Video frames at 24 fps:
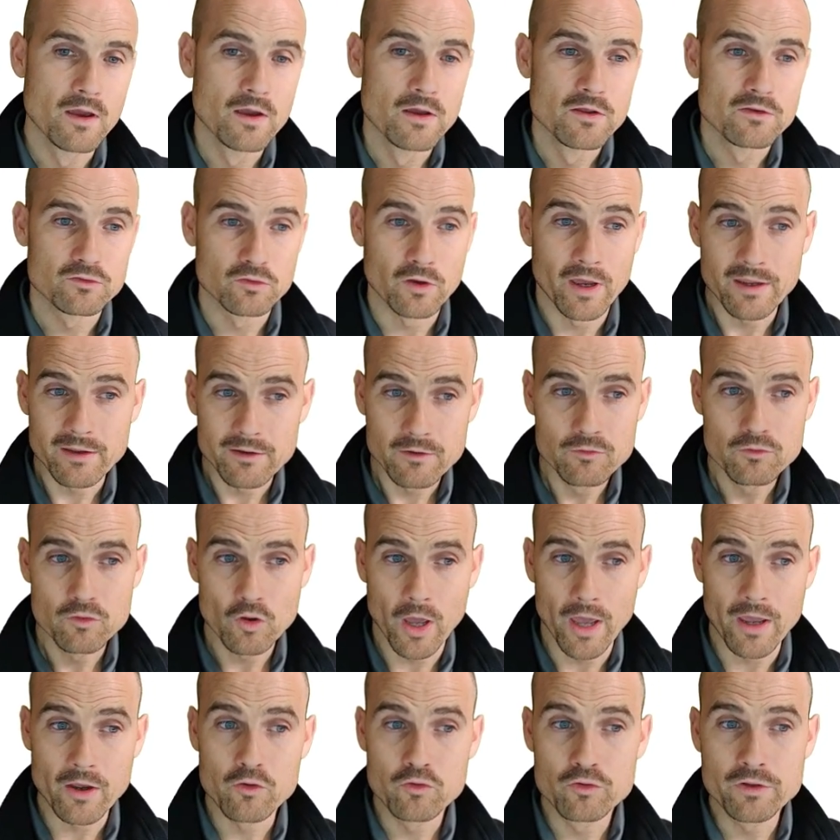So I could
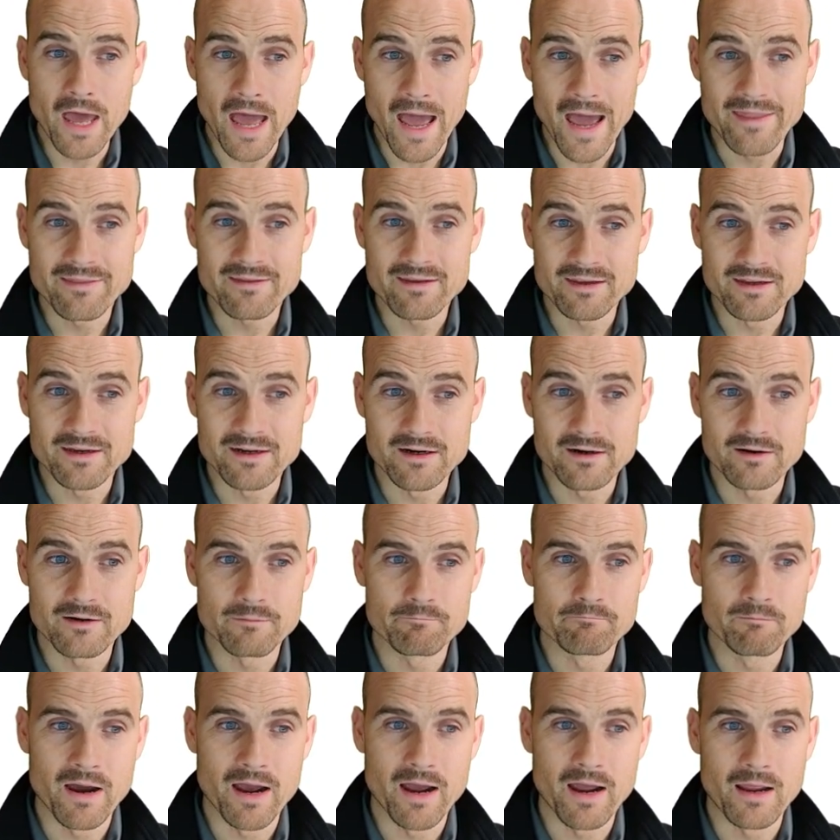I could add here
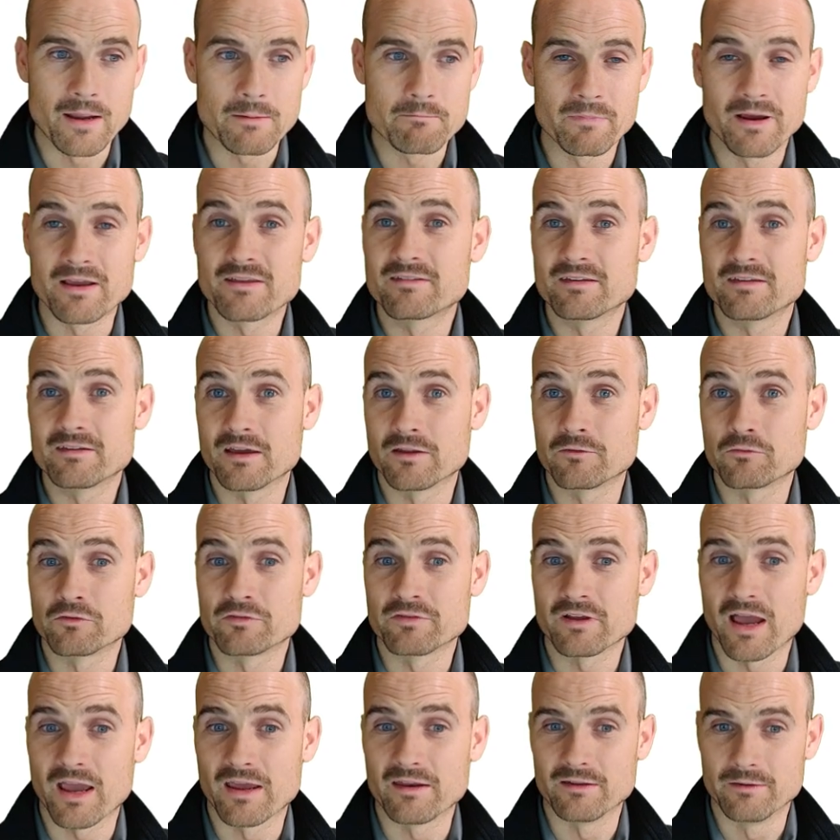my, my
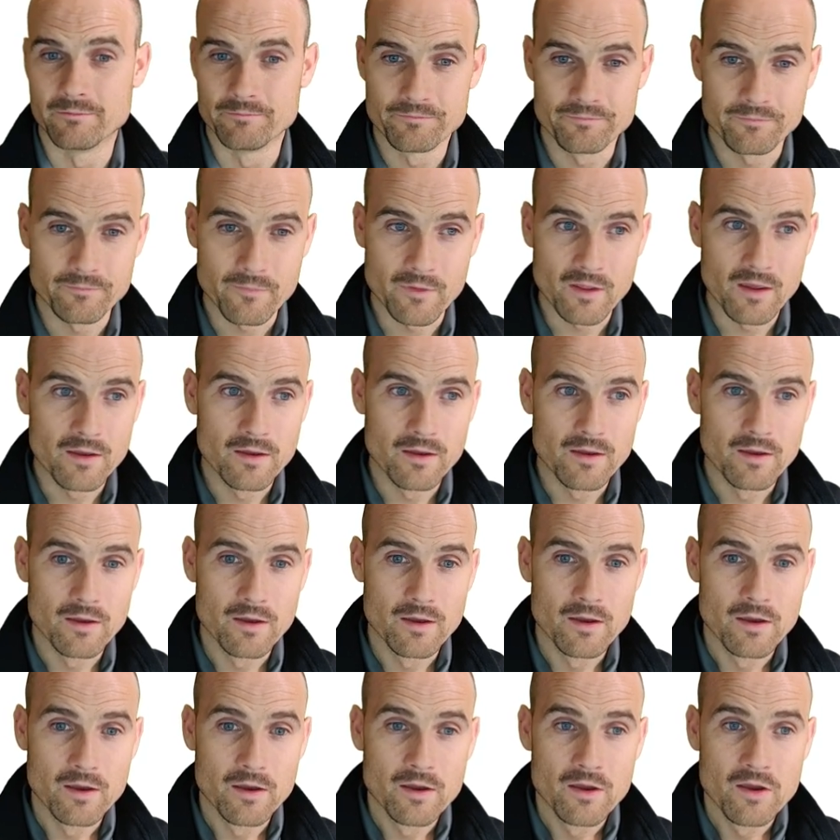signatures ID.
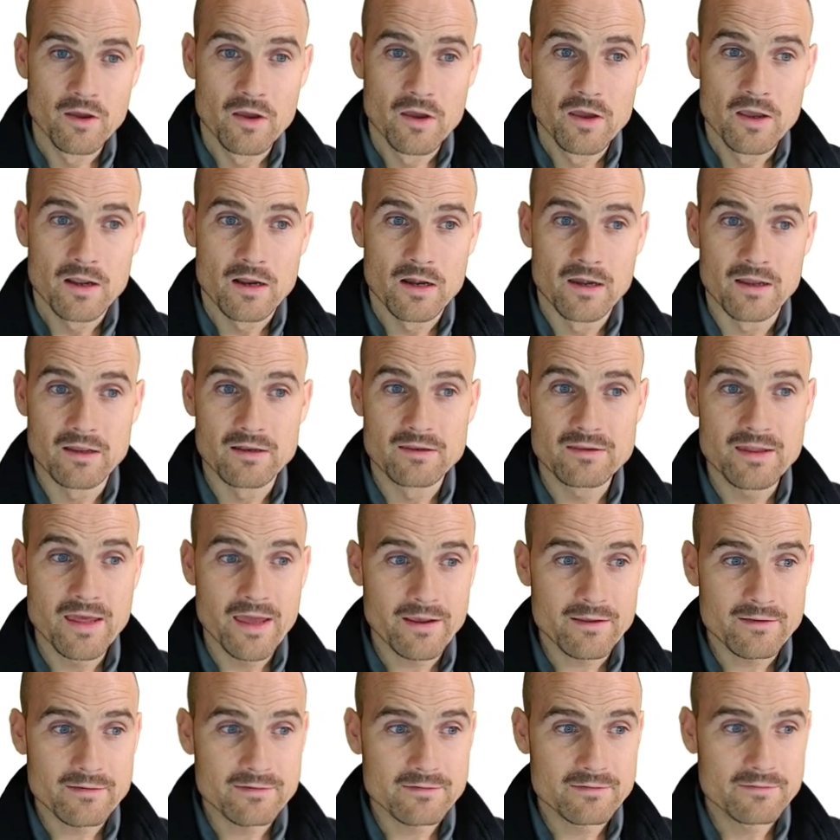Click
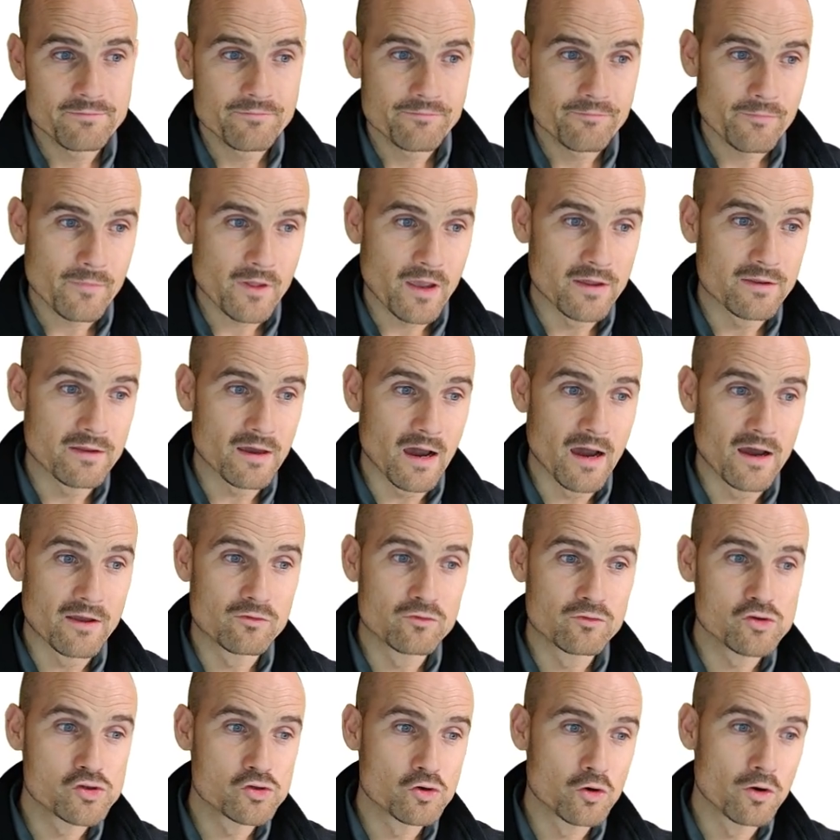next. And as
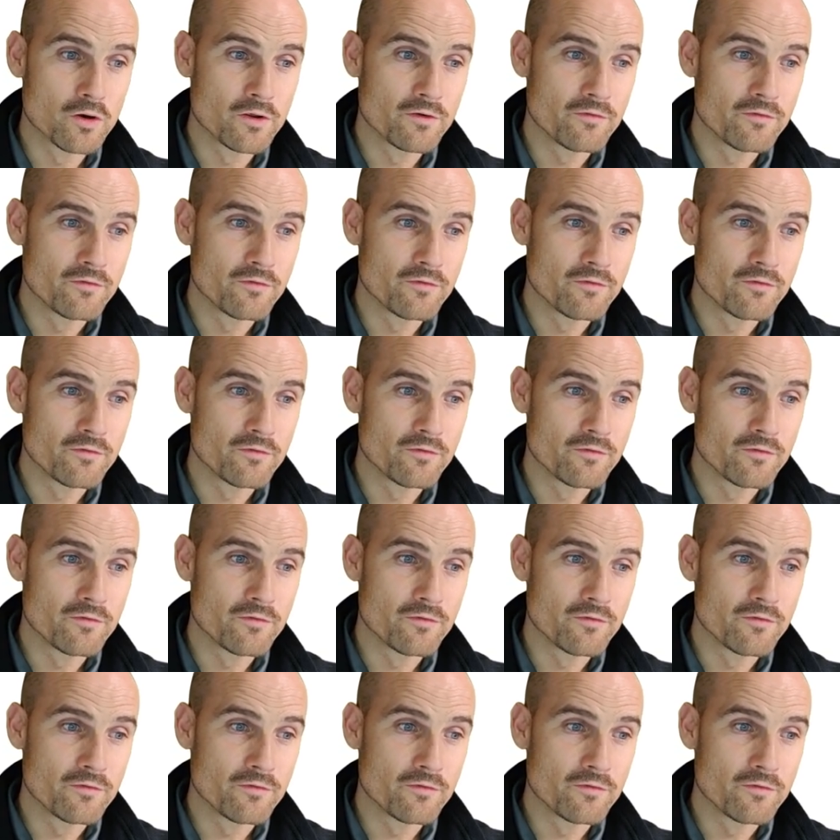usual,